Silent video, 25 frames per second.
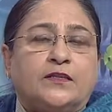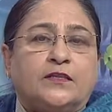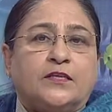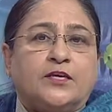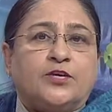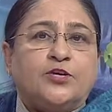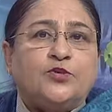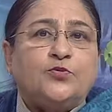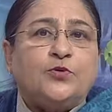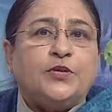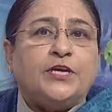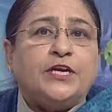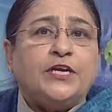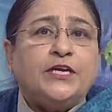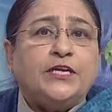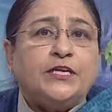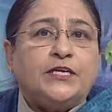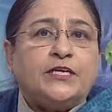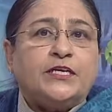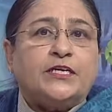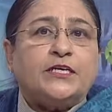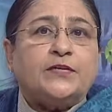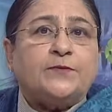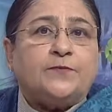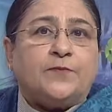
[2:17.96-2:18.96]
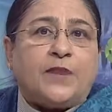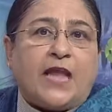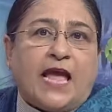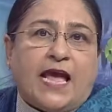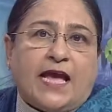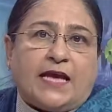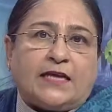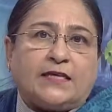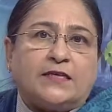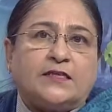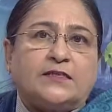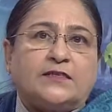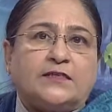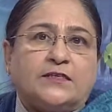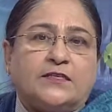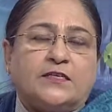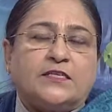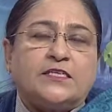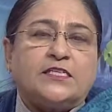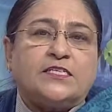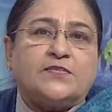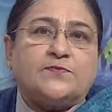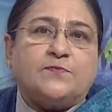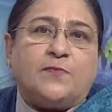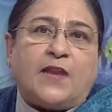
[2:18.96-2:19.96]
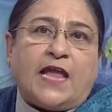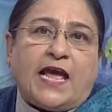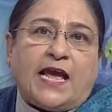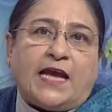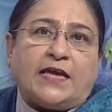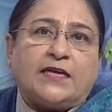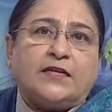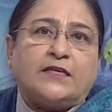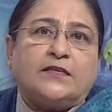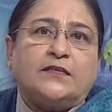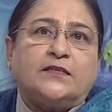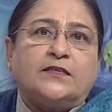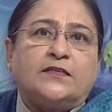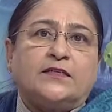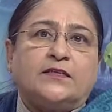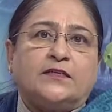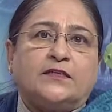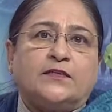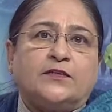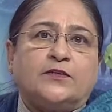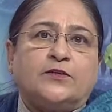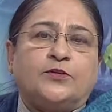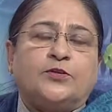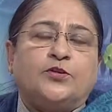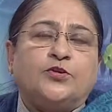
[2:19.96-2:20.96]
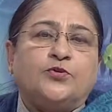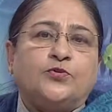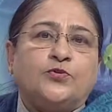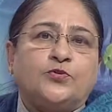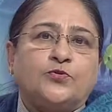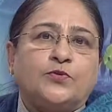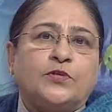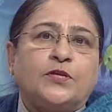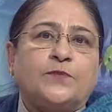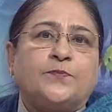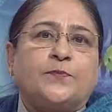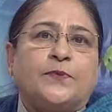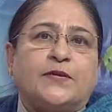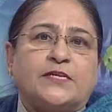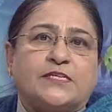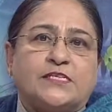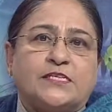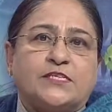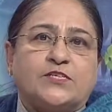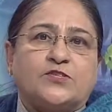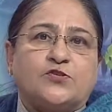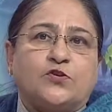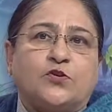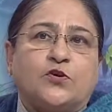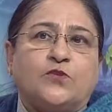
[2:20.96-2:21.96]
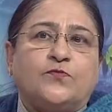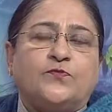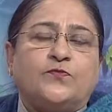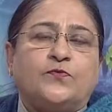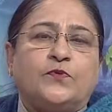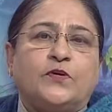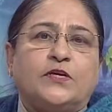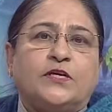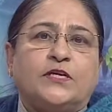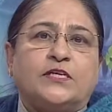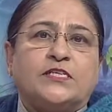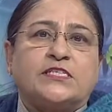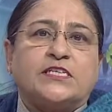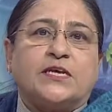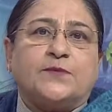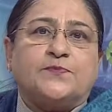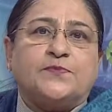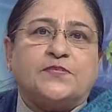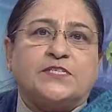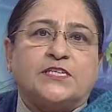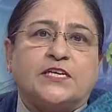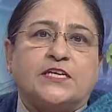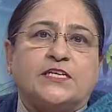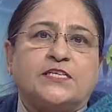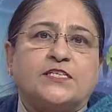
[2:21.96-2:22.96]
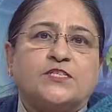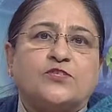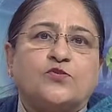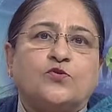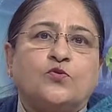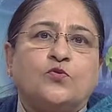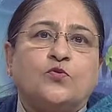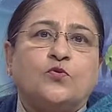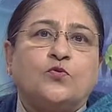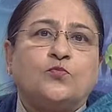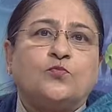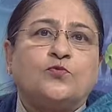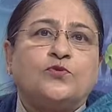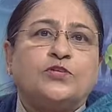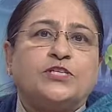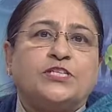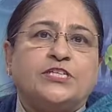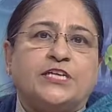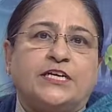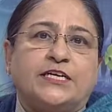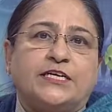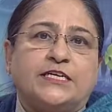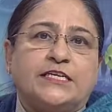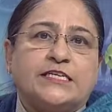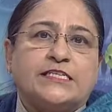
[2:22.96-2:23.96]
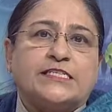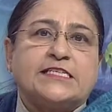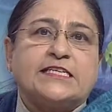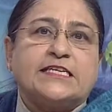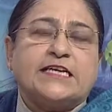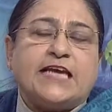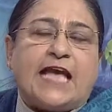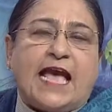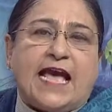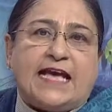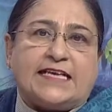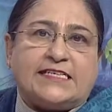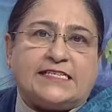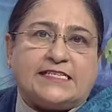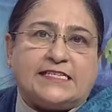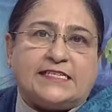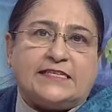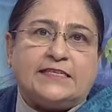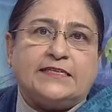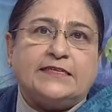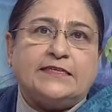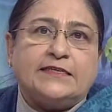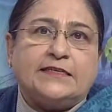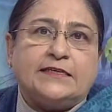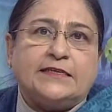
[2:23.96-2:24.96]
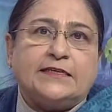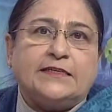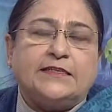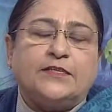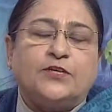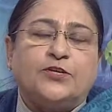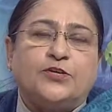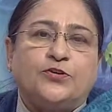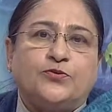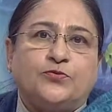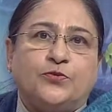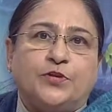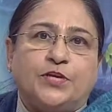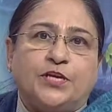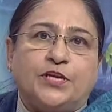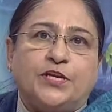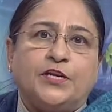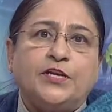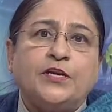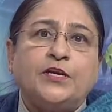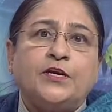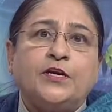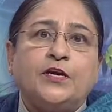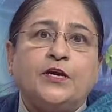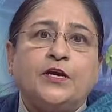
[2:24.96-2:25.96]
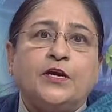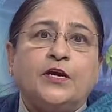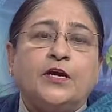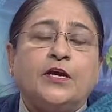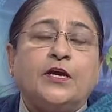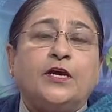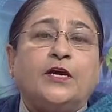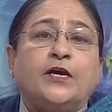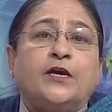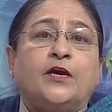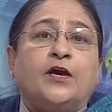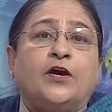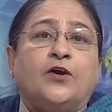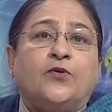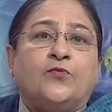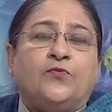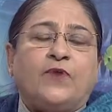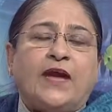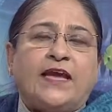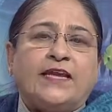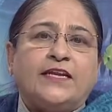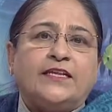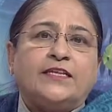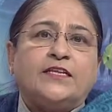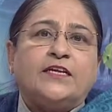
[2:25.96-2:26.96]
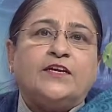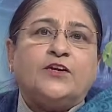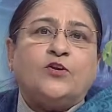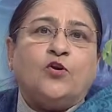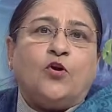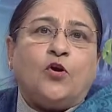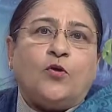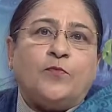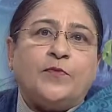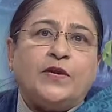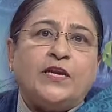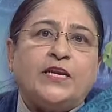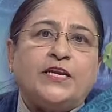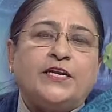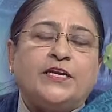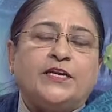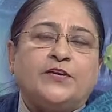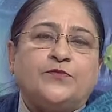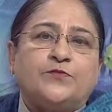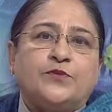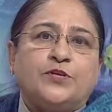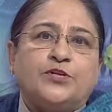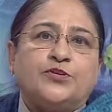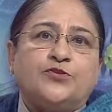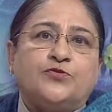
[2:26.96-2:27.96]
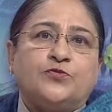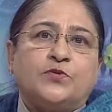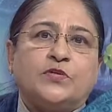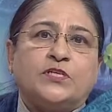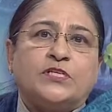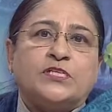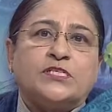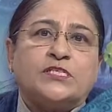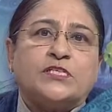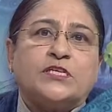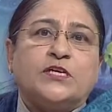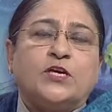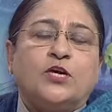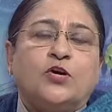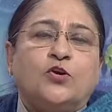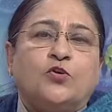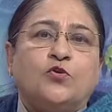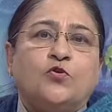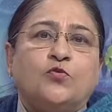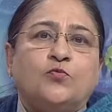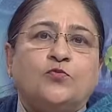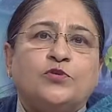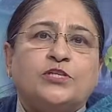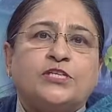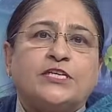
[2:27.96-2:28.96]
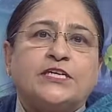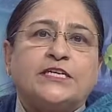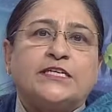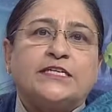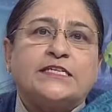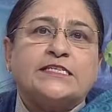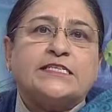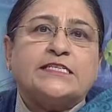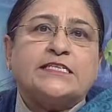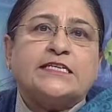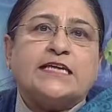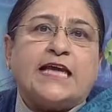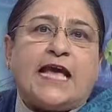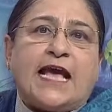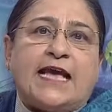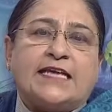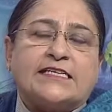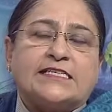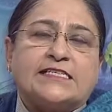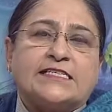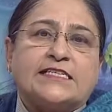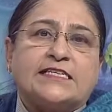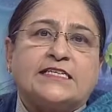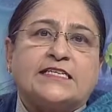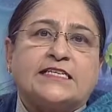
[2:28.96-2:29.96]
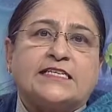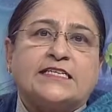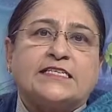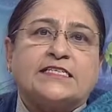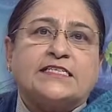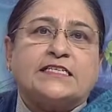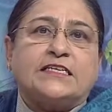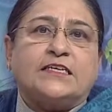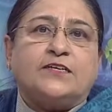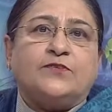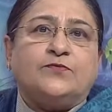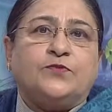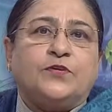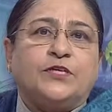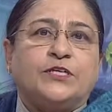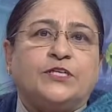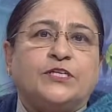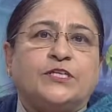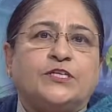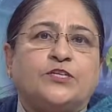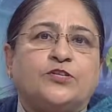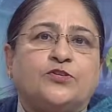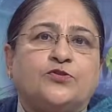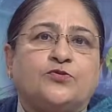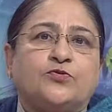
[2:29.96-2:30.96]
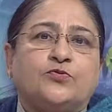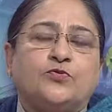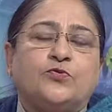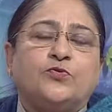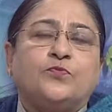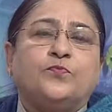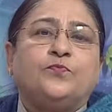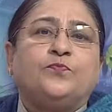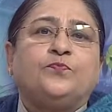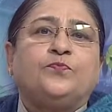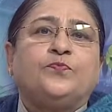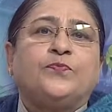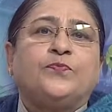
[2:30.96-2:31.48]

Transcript: The urine turn black, turns black due to the presence of a substance homogentisic acid in the urine while in the normal individuals, homogentisic acid is converted to